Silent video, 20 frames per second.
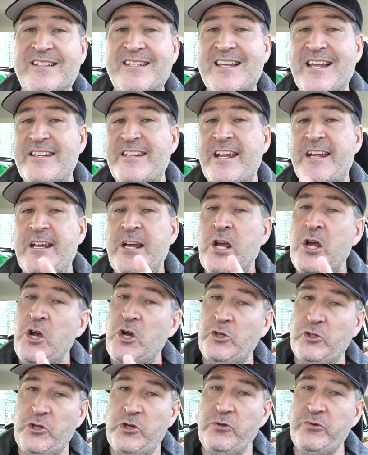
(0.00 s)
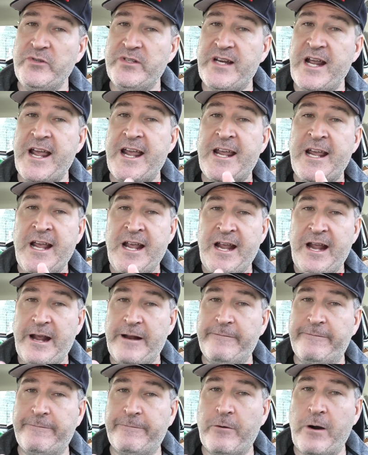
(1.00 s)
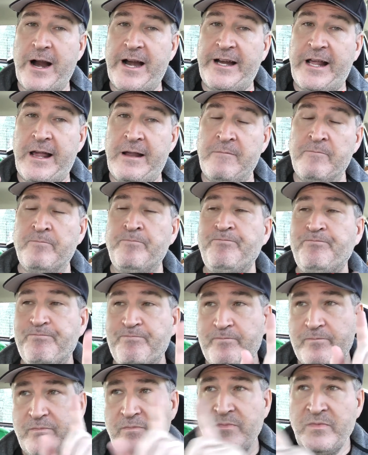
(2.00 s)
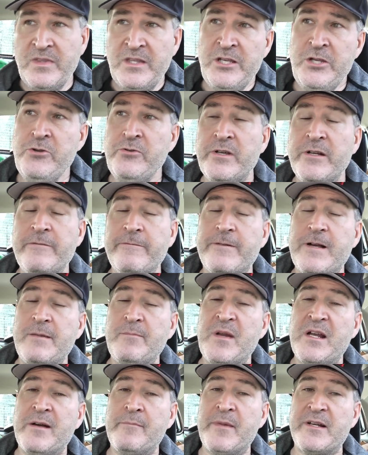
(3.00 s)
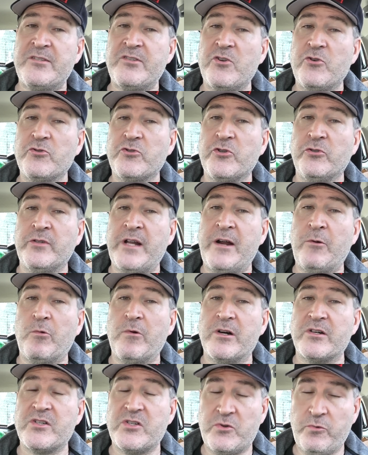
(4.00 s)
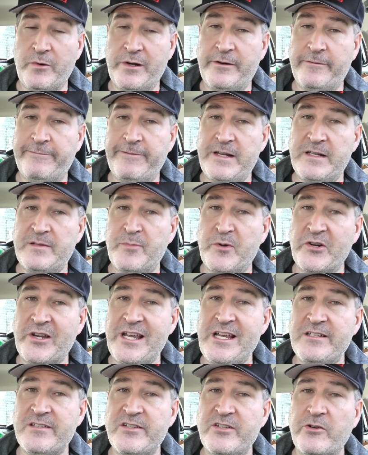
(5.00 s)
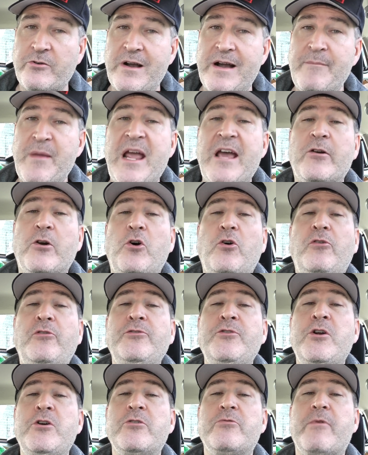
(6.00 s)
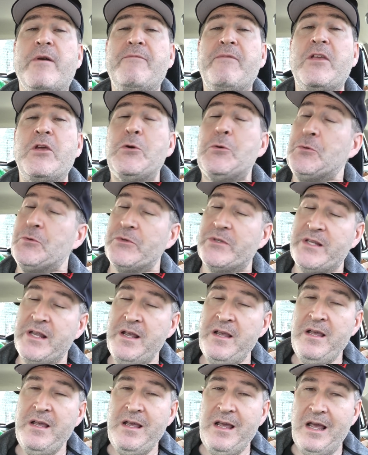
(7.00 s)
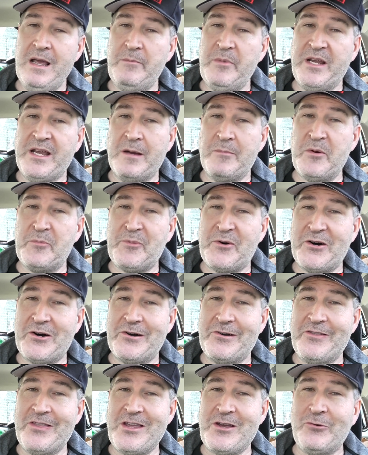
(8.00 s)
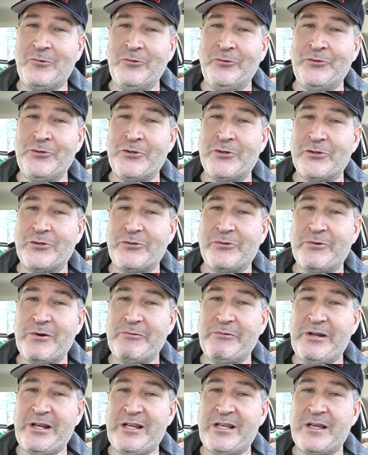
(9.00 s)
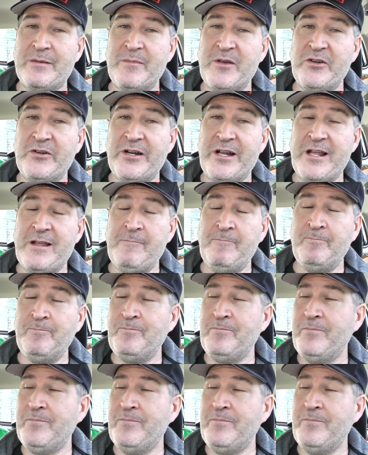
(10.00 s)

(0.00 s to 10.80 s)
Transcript: Sunday, Tuesday, and Friday. You can find me on my social networks Twitter, Facebook, Instagram at Old Nerd Reviews and become a part of the Old Nerd Crony community.